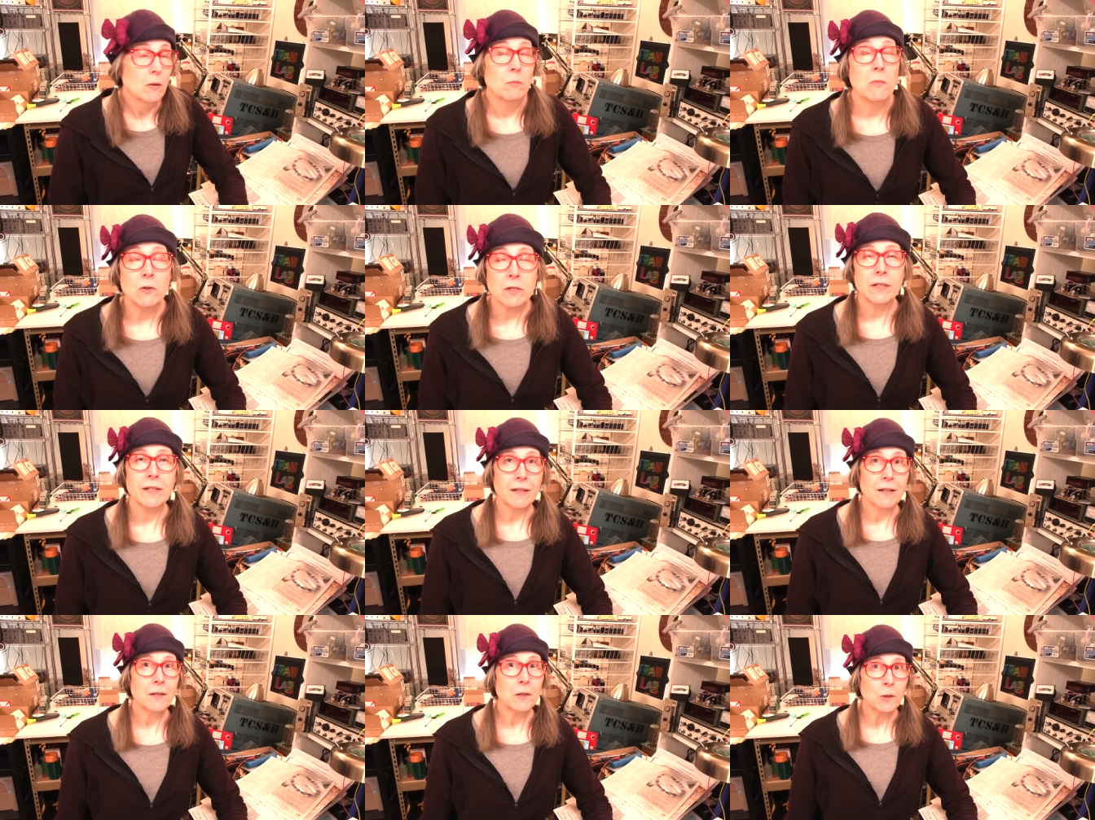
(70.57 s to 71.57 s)
mostly
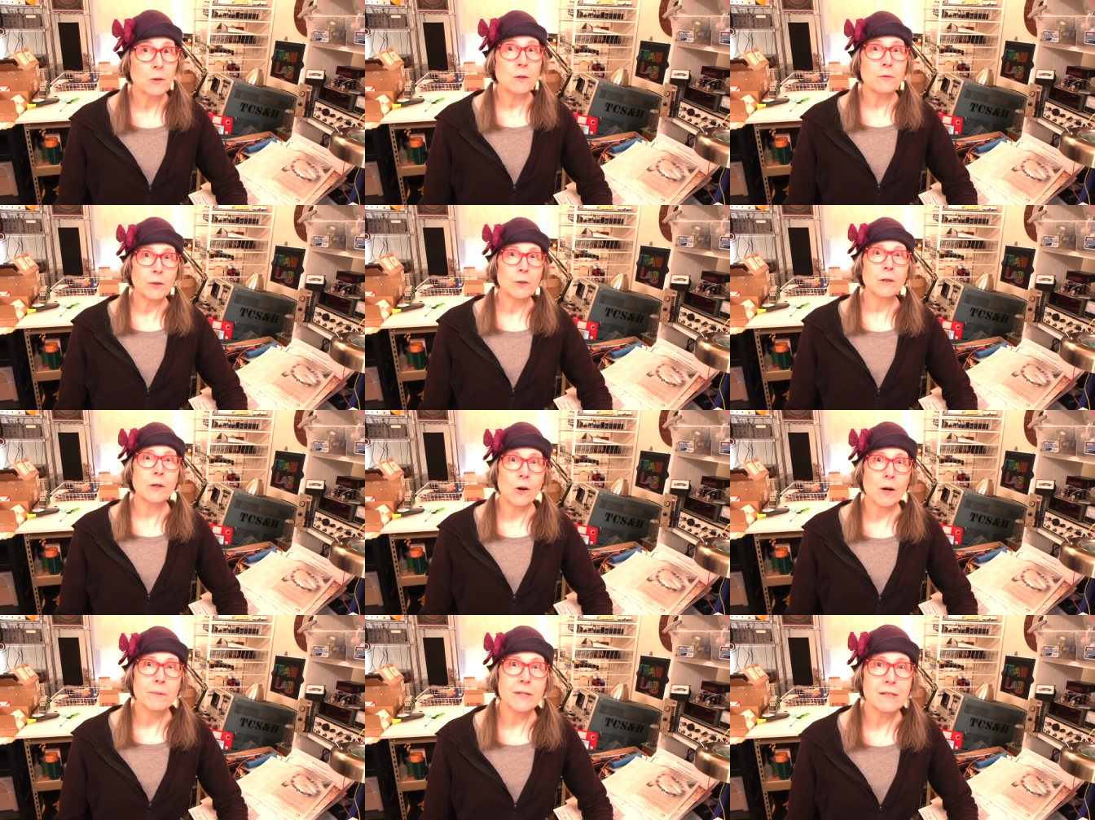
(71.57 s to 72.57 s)

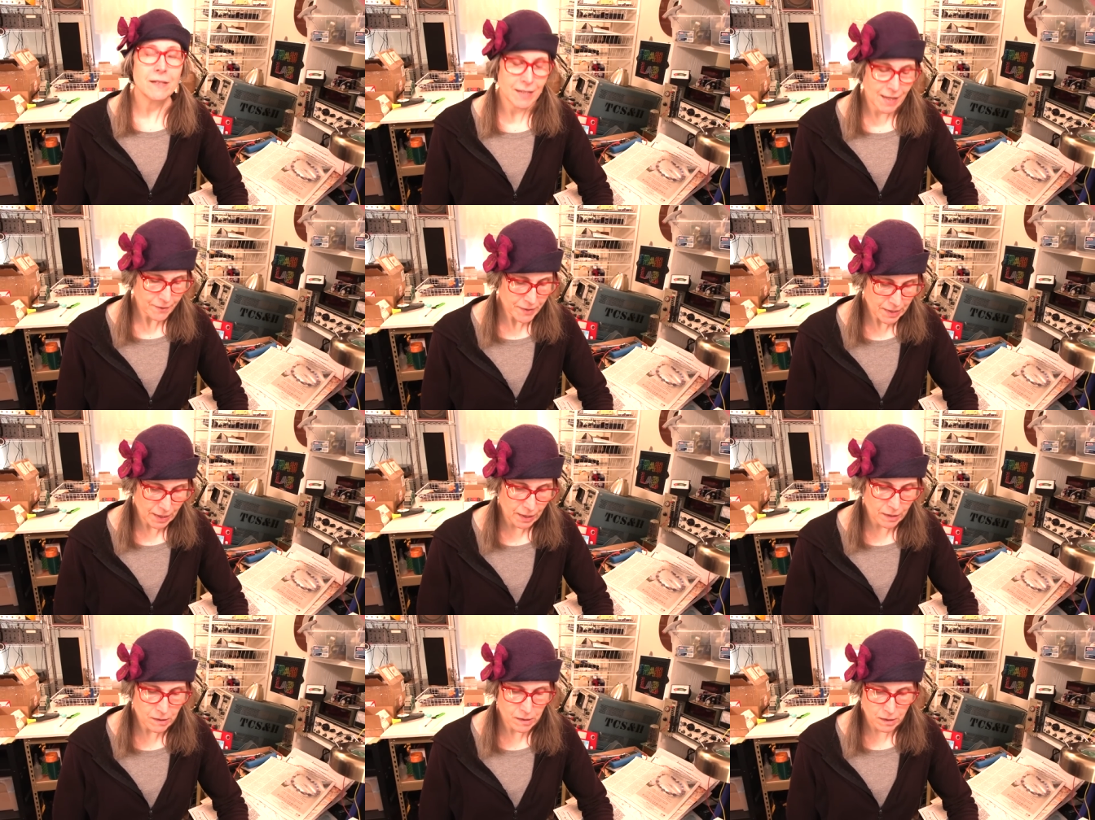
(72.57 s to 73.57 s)
chlorofluorocarbons,
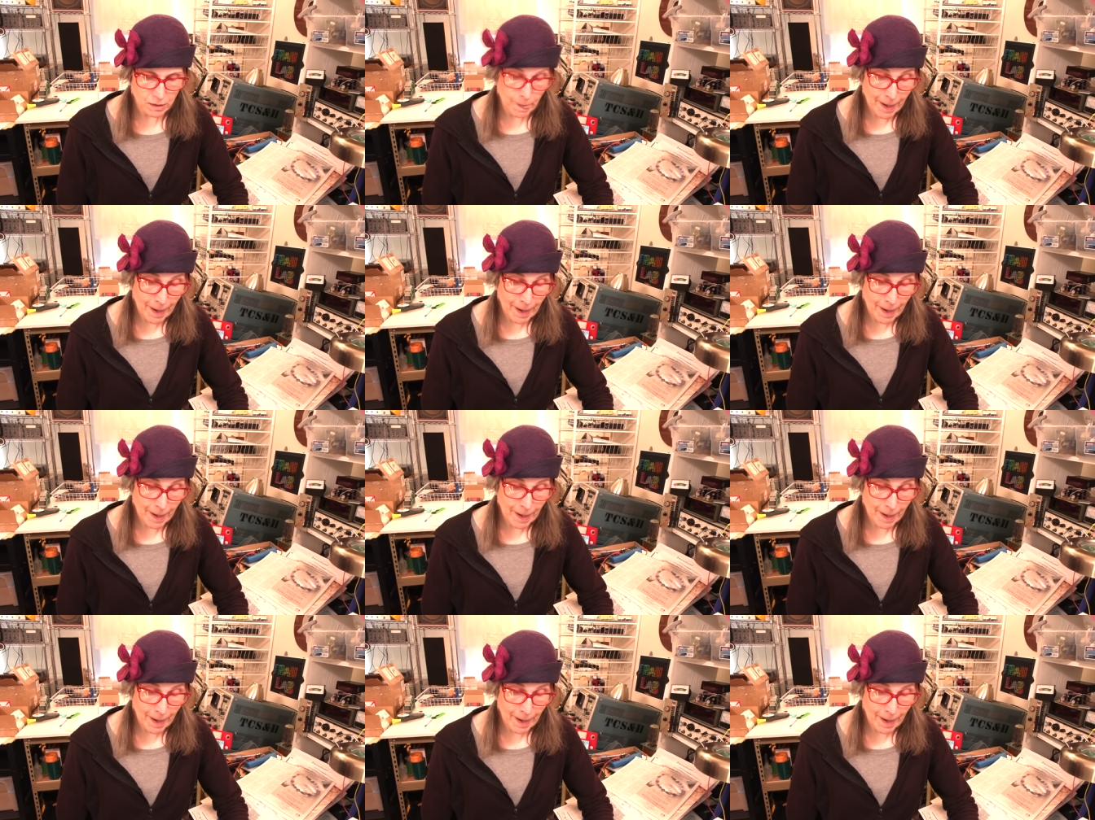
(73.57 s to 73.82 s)
CFCs,